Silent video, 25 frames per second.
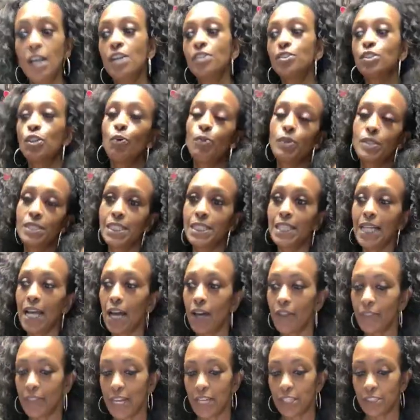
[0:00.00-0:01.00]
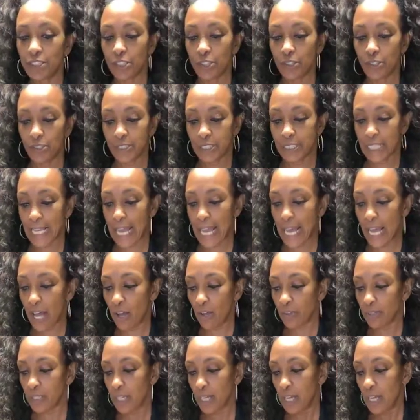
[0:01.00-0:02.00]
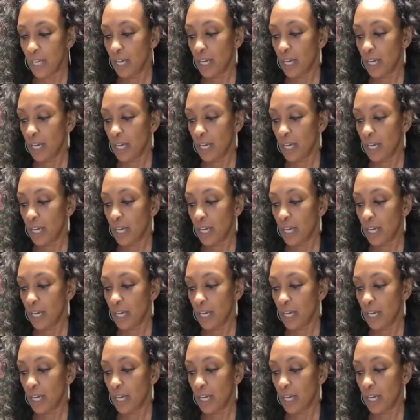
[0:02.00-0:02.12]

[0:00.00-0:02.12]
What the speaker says: So I want to see how that turns out.